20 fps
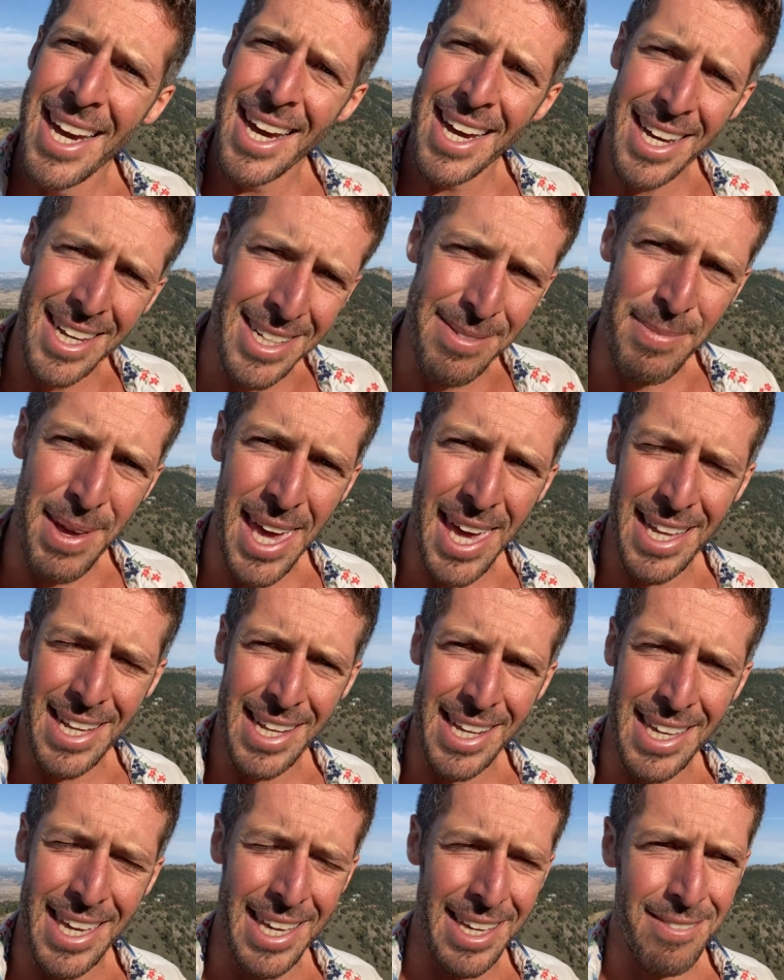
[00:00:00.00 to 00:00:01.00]
And
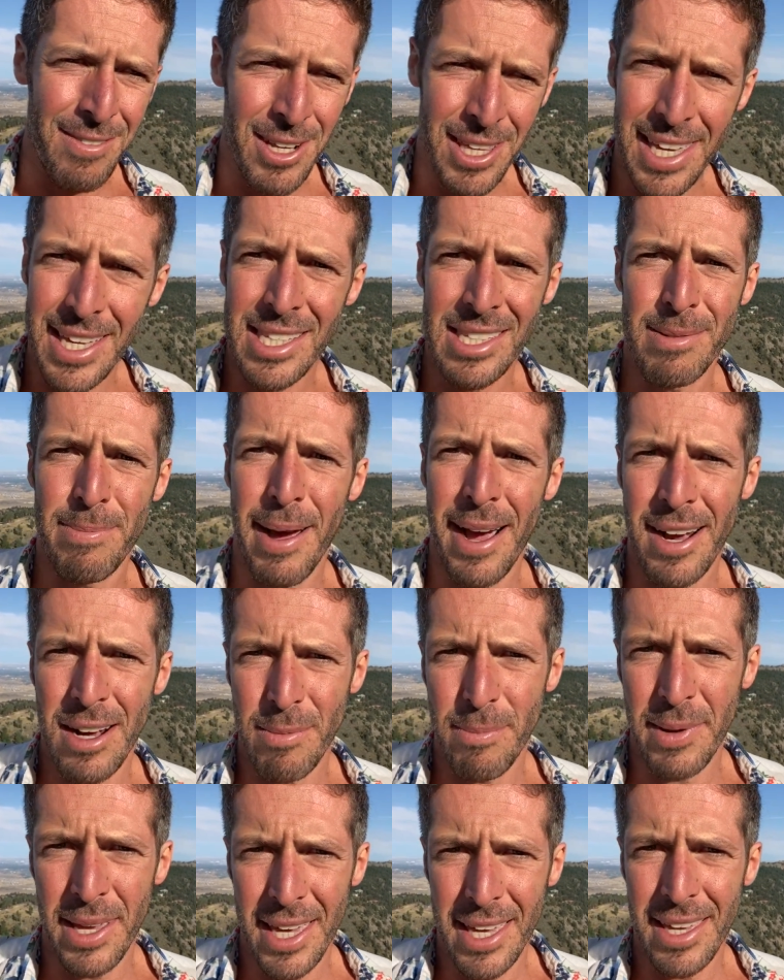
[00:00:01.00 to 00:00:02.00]
man, it really
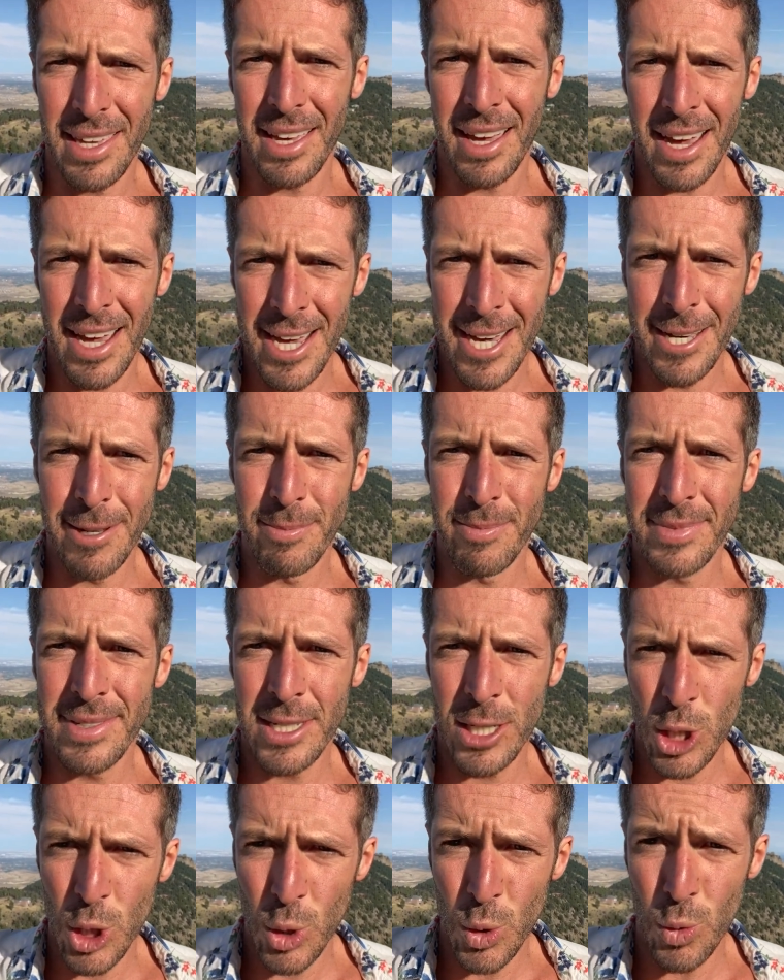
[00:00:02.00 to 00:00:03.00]
inspired me
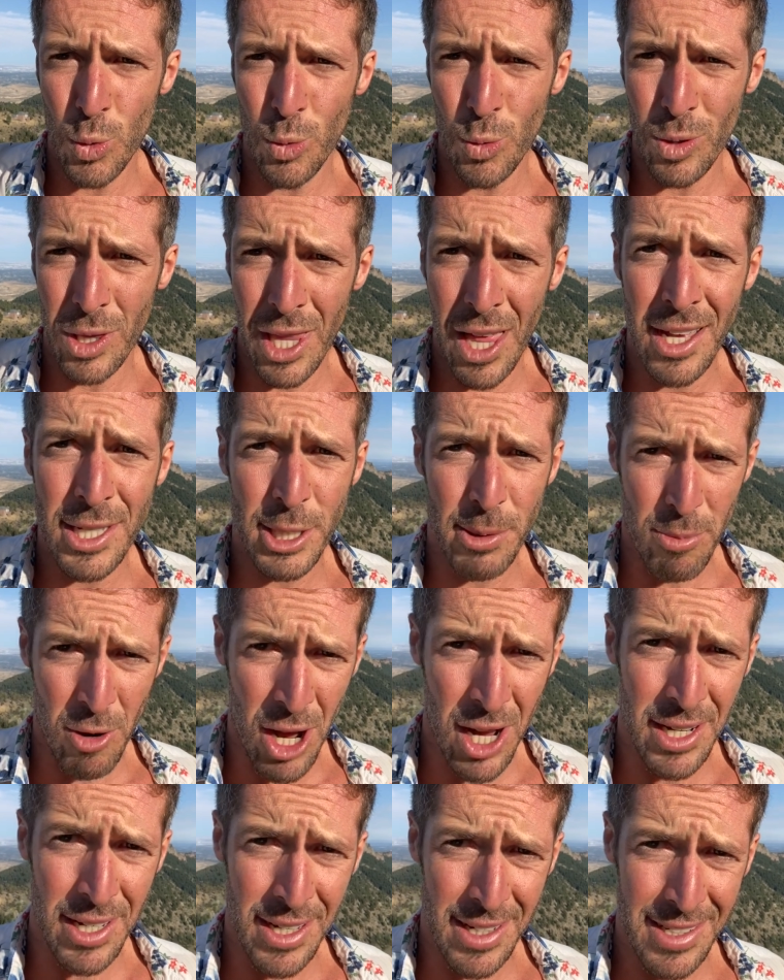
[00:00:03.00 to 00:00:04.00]
to launch a
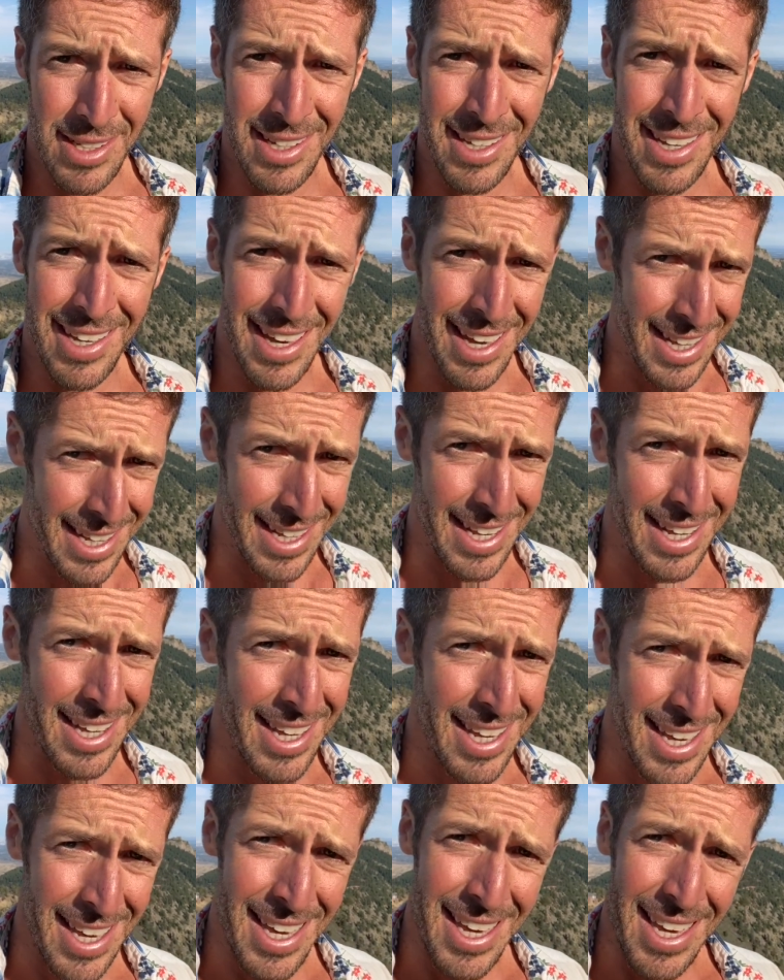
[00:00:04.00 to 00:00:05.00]
product. And
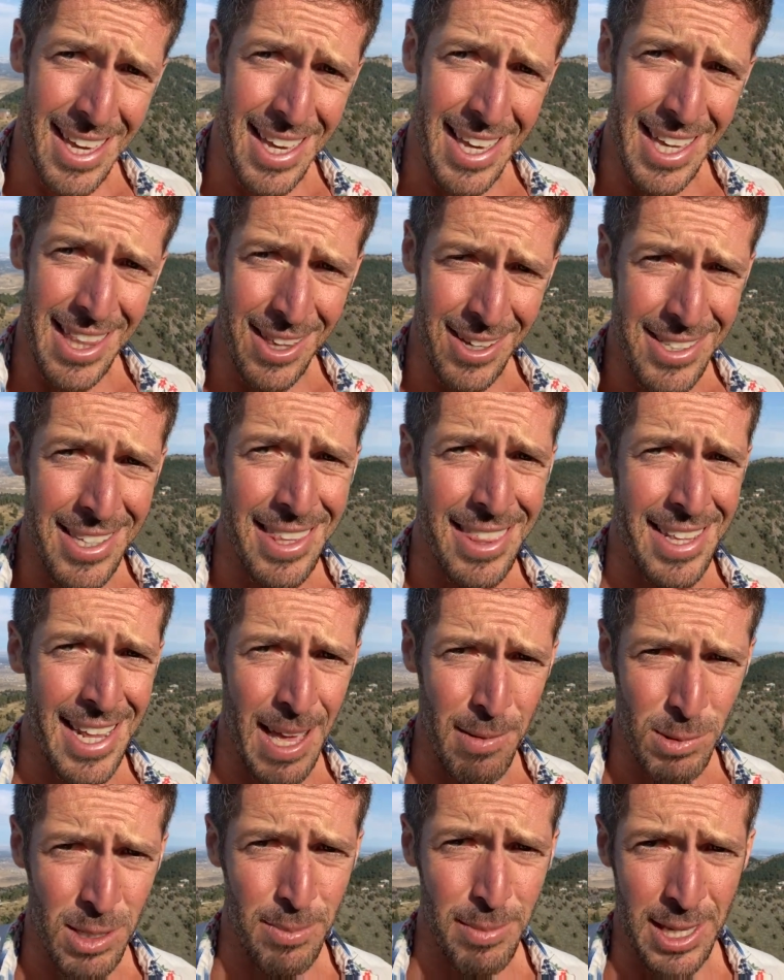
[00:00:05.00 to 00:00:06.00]
it looks like the
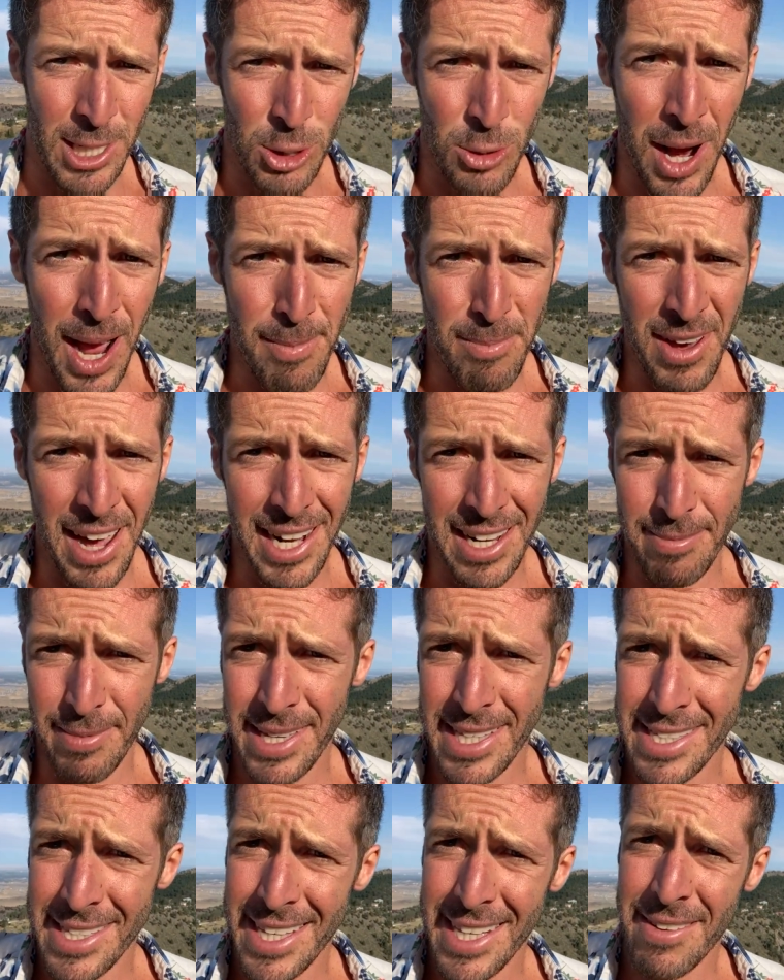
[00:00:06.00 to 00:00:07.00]
name's gonna be Tribe
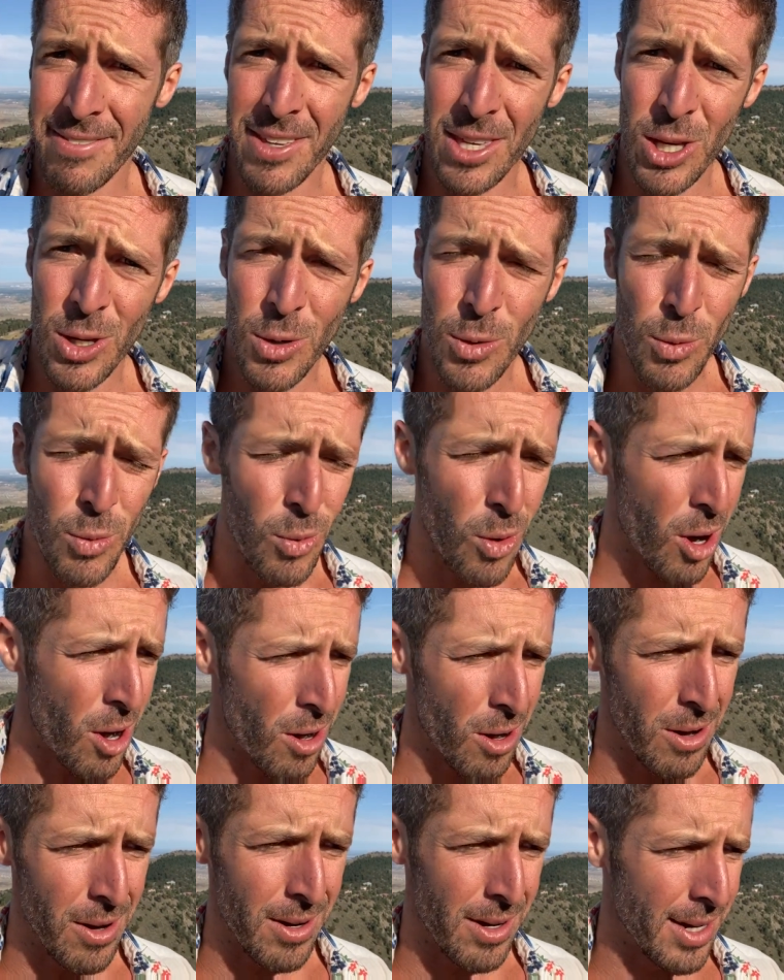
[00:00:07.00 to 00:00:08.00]
Vitamins. And if you
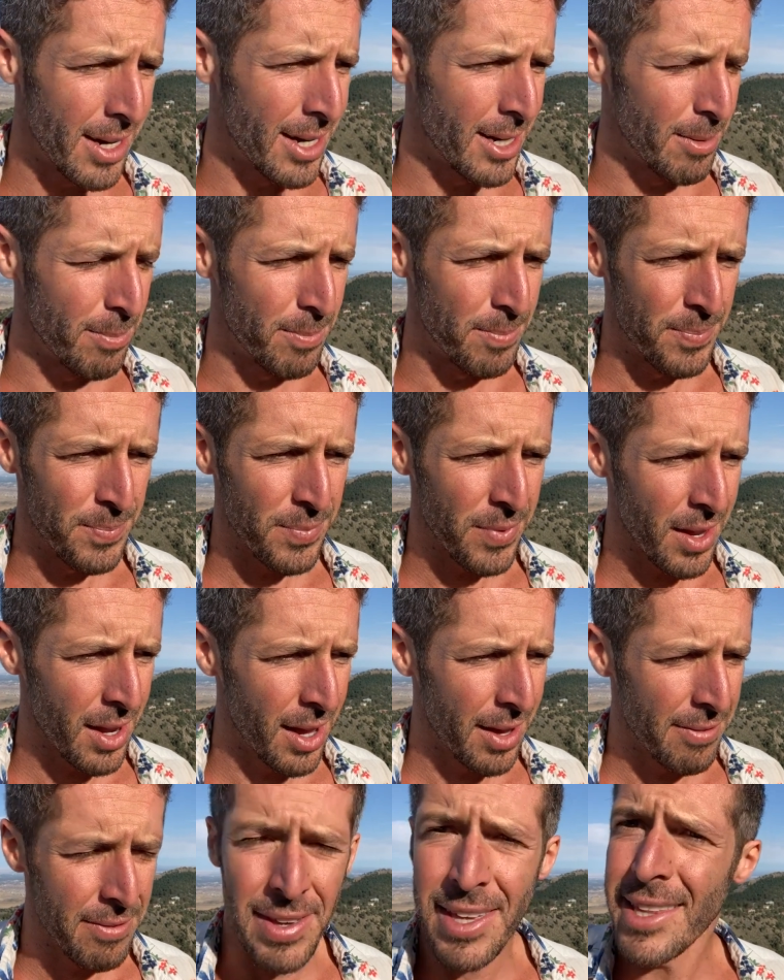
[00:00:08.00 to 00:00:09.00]
are
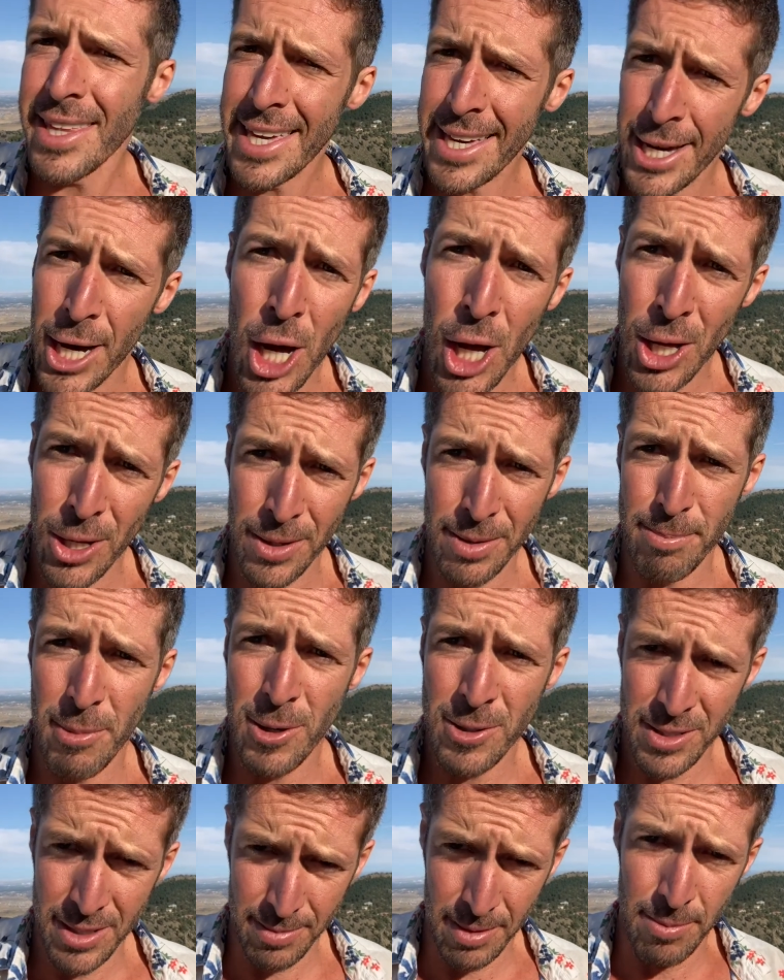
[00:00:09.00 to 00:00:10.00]
feeling called,
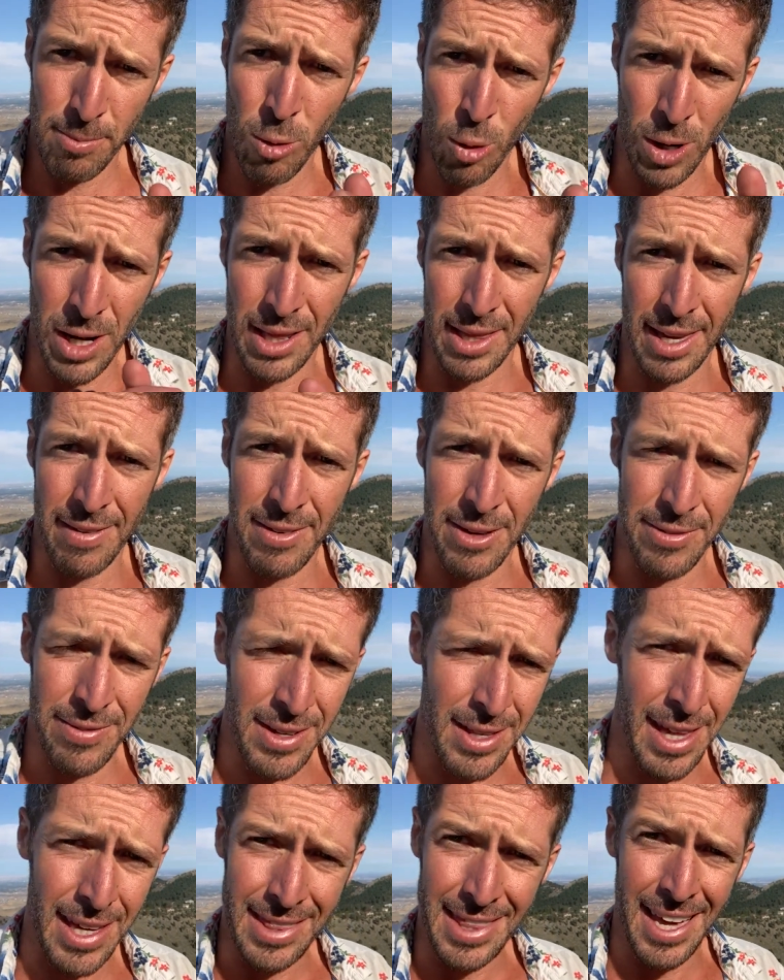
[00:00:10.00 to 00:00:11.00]
most importantly, if you
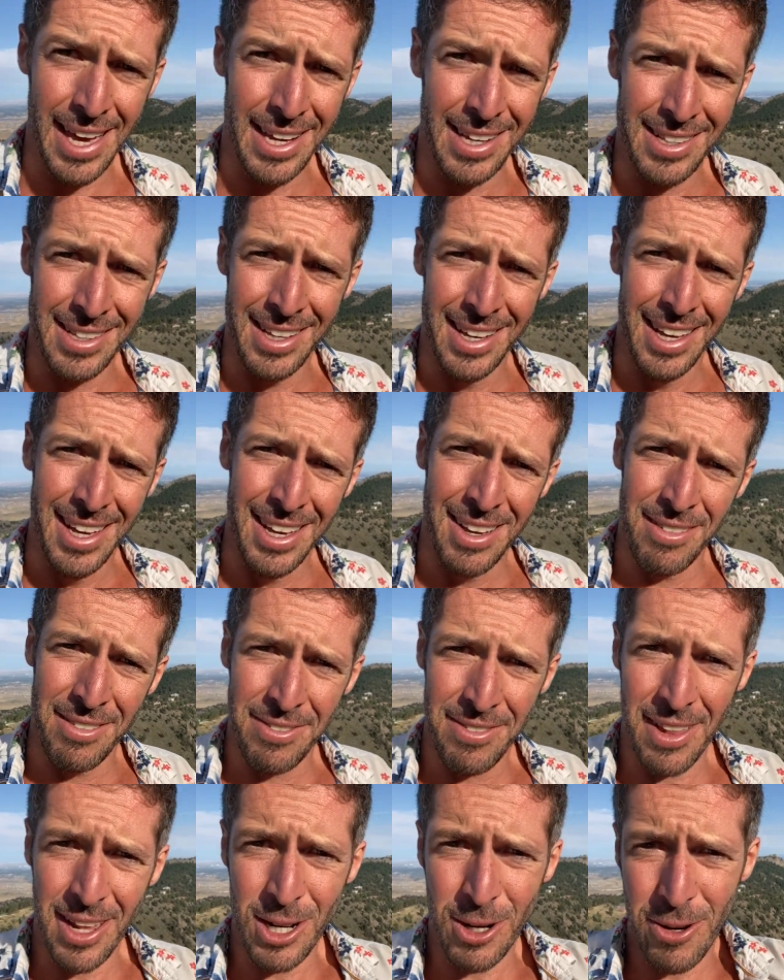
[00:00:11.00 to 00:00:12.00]
feel like that
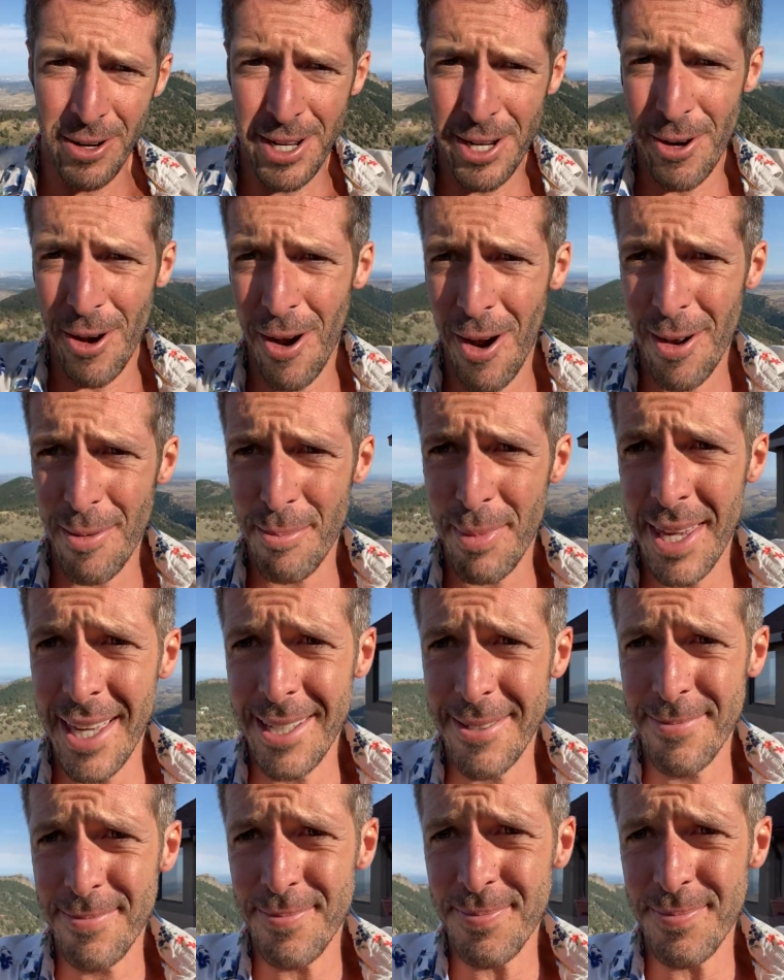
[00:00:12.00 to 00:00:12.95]
flutter in your heartbeat,